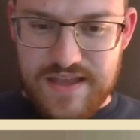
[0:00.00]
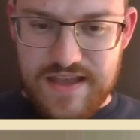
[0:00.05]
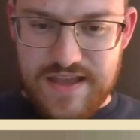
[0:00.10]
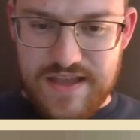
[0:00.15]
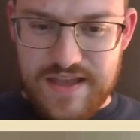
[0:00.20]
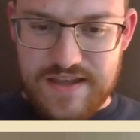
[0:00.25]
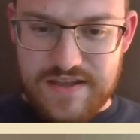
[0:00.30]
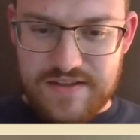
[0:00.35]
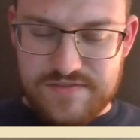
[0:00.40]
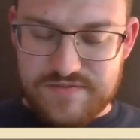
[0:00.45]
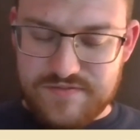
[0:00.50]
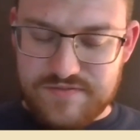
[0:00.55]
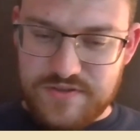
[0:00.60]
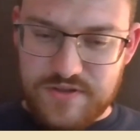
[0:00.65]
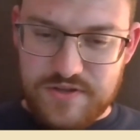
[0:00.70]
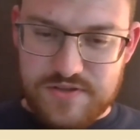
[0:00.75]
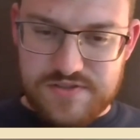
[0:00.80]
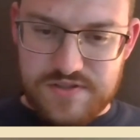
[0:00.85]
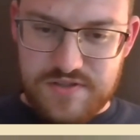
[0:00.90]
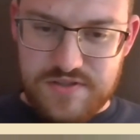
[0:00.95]
For
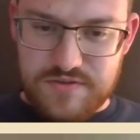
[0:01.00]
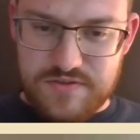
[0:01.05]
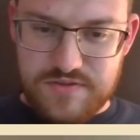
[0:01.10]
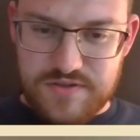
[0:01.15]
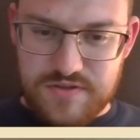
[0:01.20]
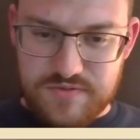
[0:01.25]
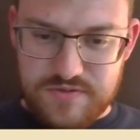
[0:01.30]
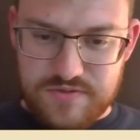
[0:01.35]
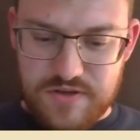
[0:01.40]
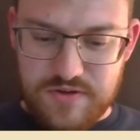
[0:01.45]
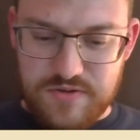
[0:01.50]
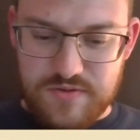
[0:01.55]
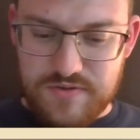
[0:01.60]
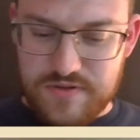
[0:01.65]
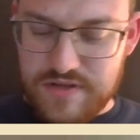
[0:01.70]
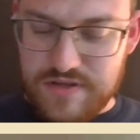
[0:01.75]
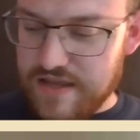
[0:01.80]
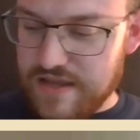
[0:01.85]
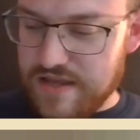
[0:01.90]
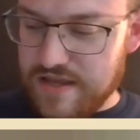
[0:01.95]
those of you who don't
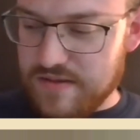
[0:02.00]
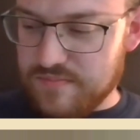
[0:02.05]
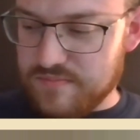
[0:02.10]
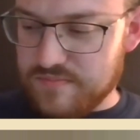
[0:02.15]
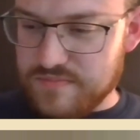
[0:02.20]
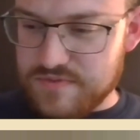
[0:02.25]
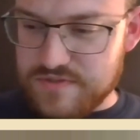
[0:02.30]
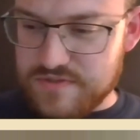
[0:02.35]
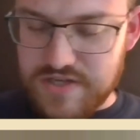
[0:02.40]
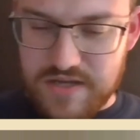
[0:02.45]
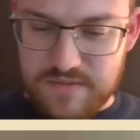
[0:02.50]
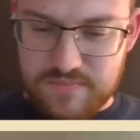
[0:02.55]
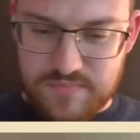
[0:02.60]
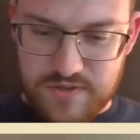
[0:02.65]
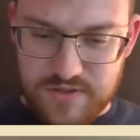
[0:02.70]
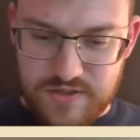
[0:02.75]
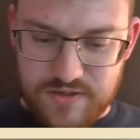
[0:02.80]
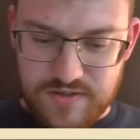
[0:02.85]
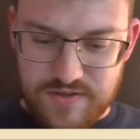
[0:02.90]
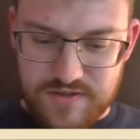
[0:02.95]
know, John
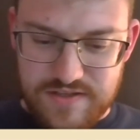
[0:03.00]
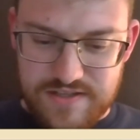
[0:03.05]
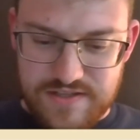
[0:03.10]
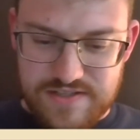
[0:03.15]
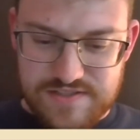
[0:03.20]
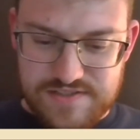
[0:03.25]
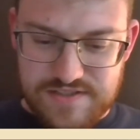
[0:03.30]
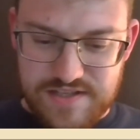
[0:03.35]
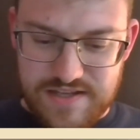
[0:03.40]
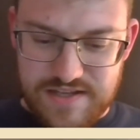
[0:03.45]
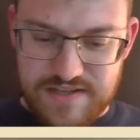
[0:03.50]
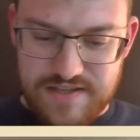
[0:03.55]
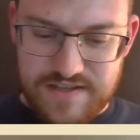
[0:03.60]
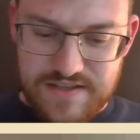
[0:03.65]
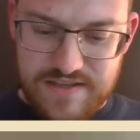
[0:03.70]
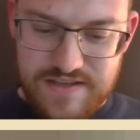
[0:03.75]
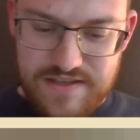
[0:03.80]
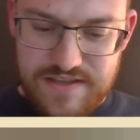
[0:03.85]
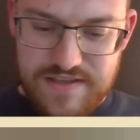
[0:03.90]
Butler is he